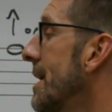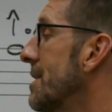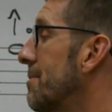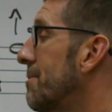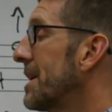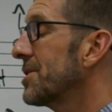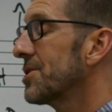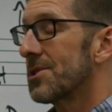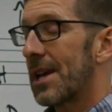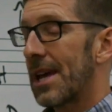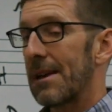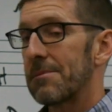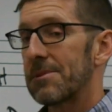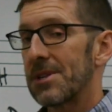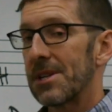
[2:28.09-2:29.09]
the pitch
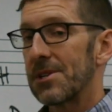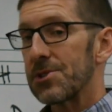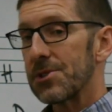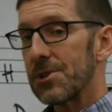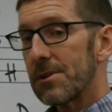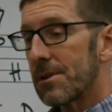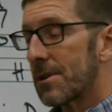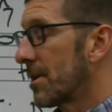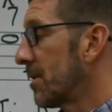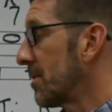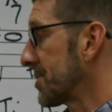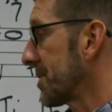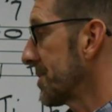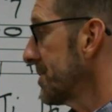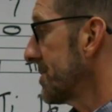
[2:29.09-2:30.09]
names in certain
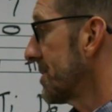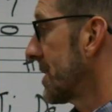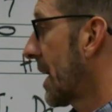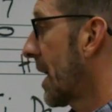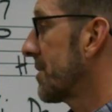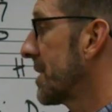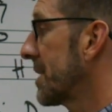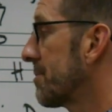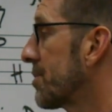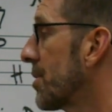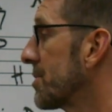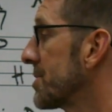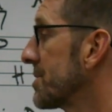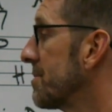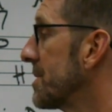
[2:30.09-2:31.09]
cultures, how they
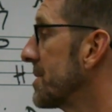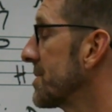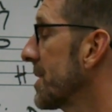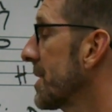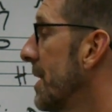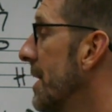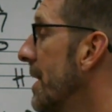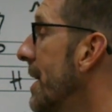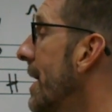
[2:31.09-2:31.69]
approach the music,